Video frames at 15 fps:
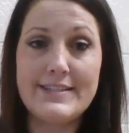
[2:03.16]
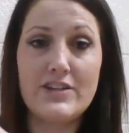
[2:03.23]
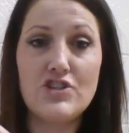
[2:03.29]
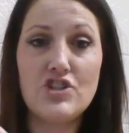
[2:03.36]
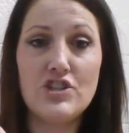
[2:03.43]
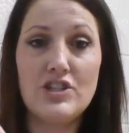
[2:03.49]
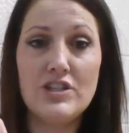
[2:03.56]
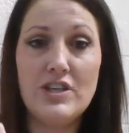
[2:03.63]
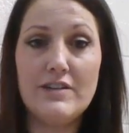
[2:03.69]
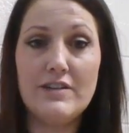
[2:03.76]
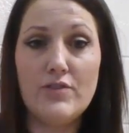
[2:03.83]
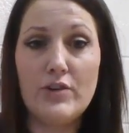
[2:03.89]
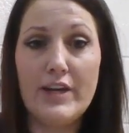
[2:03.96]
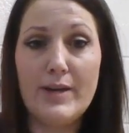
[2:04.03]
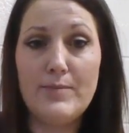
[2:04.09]
section
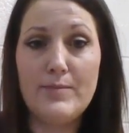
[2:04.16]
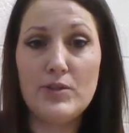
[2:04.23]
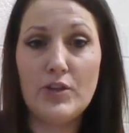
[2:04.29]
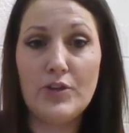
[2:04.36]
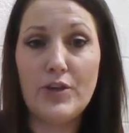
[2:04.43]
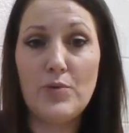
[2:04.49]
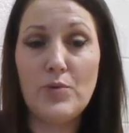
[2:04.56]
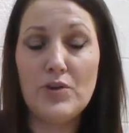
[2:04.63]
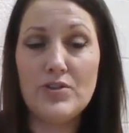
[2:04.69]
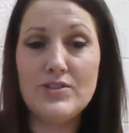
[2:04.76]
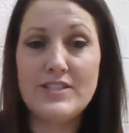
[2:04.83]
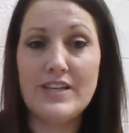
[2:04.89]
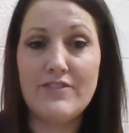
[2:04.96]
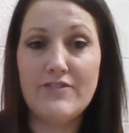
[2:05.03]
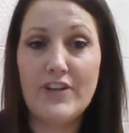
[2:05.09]
of vocabulary
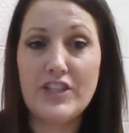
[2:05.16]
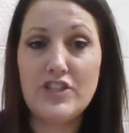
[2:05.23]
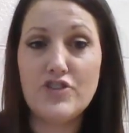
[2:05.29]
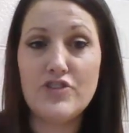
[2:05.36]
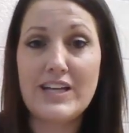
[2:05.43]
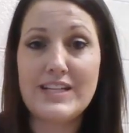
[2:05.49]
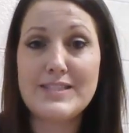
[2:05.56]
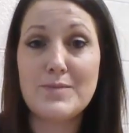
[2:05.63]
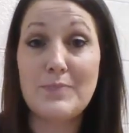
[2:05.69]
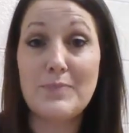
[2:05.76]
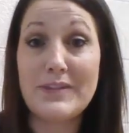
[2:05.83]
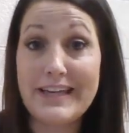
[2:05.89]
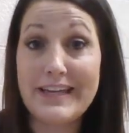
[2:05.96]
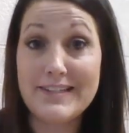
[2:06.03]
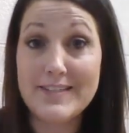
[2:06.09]
words and find your next
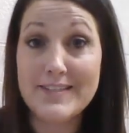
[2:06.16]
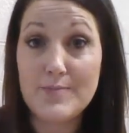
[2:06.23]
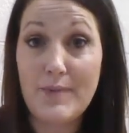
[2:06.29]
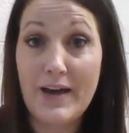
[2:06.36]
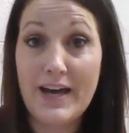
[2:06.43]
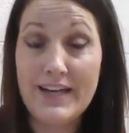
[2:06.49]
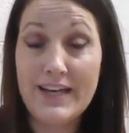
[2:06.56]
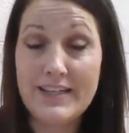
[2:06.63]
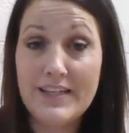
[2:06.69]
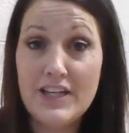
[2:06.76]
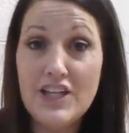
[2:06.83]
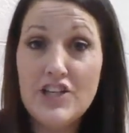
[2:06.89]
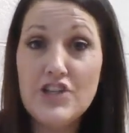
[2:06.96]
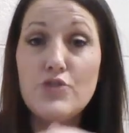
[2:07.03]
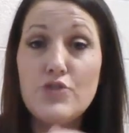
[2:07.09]
blank spot
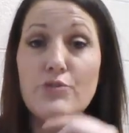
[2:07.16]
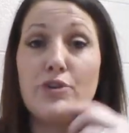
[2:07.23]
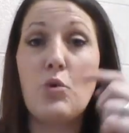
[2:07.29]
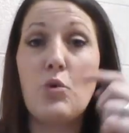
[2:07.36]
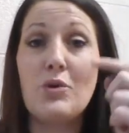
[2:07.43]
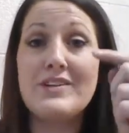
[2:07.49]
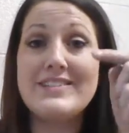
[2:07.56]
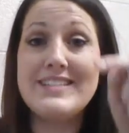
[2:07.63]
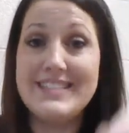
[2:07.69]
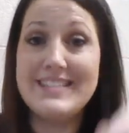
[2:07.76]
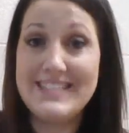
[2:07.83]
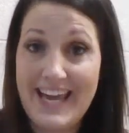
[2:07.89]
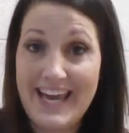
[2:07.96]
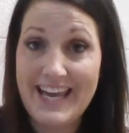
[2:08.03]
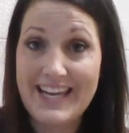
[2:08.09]
to record
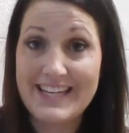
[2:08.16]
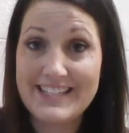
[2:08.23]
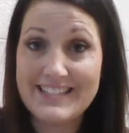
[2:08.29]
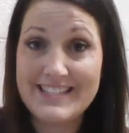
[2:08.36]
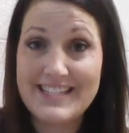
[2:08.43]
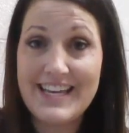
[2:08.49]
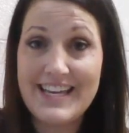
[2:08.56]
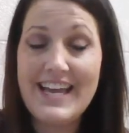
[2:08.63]
today's,